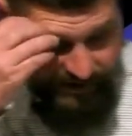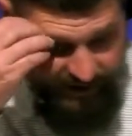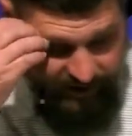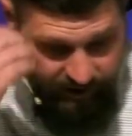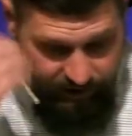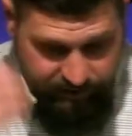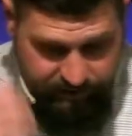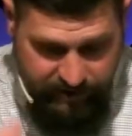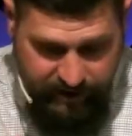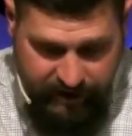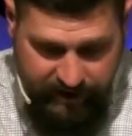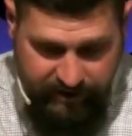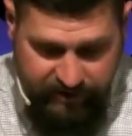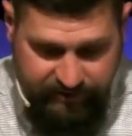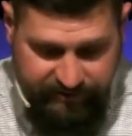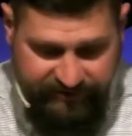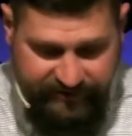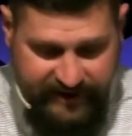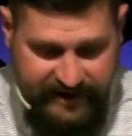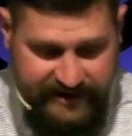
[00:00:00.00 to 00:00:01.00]
You know, none of
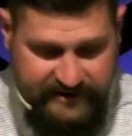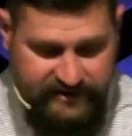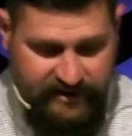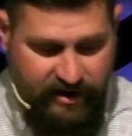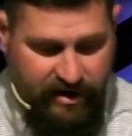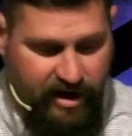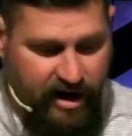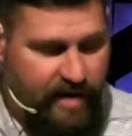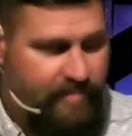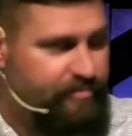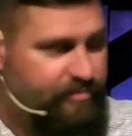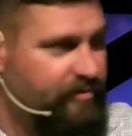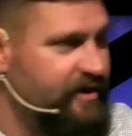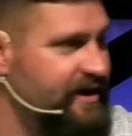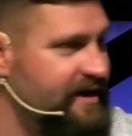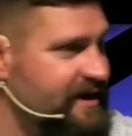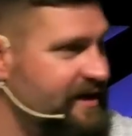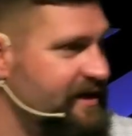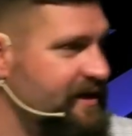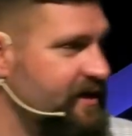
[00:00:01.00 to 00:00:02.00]
those things are
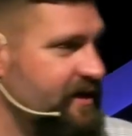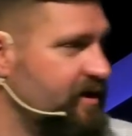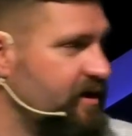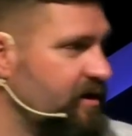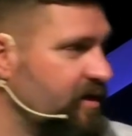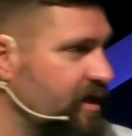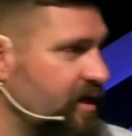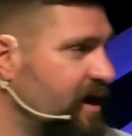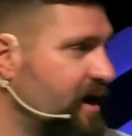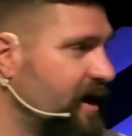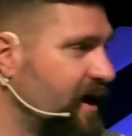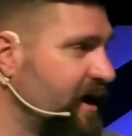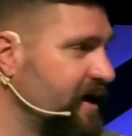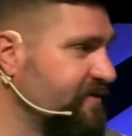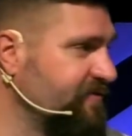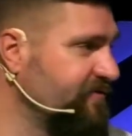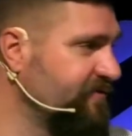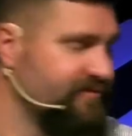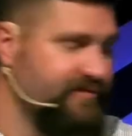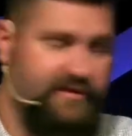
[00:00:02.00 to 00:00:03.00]
operating in our
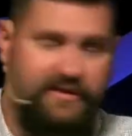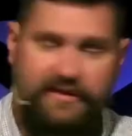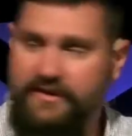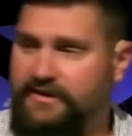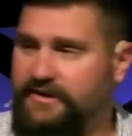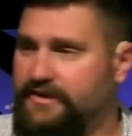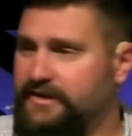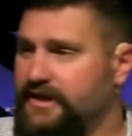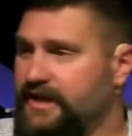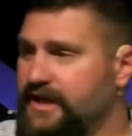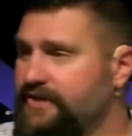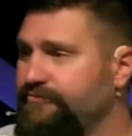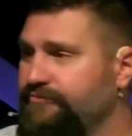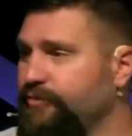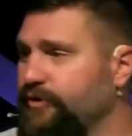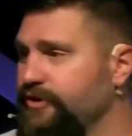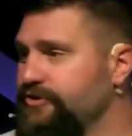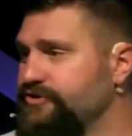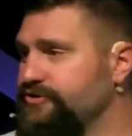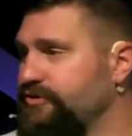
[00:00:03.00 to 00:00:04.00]
life if
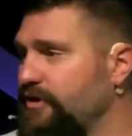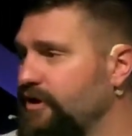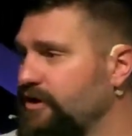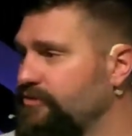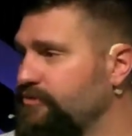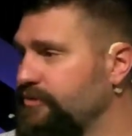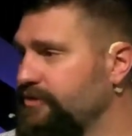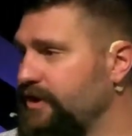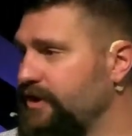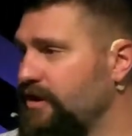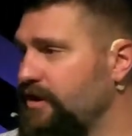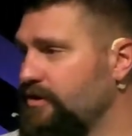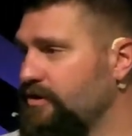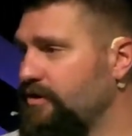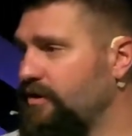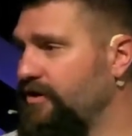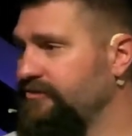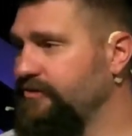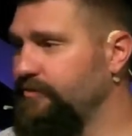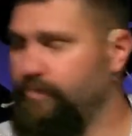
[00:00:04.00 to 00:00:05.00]
we're drunk with
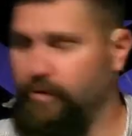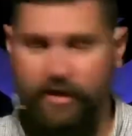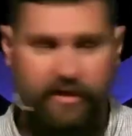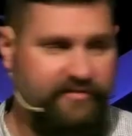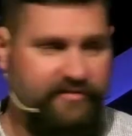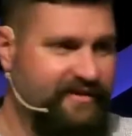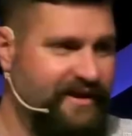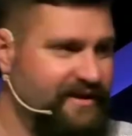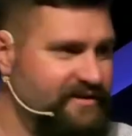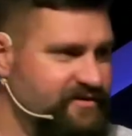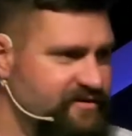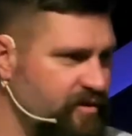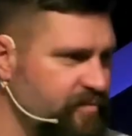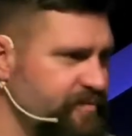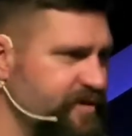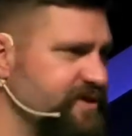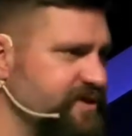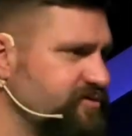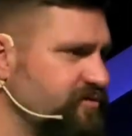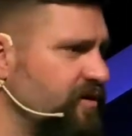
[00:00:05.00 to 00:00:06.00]
alcohol. So Paul's saying,
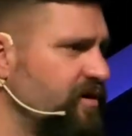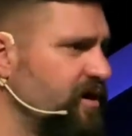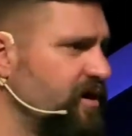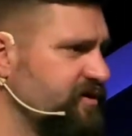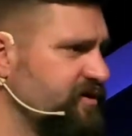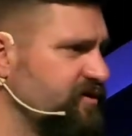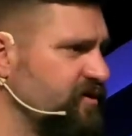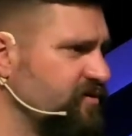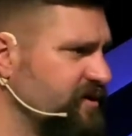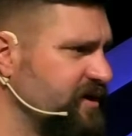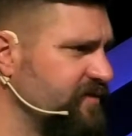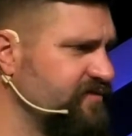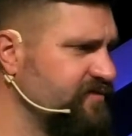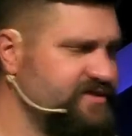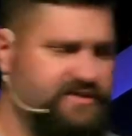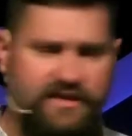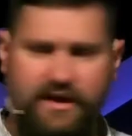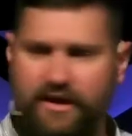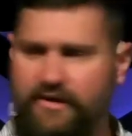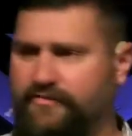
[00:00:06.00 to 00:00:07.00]
don't be drunk. Don't give
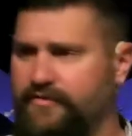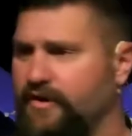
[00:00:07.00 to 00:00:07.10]
yourself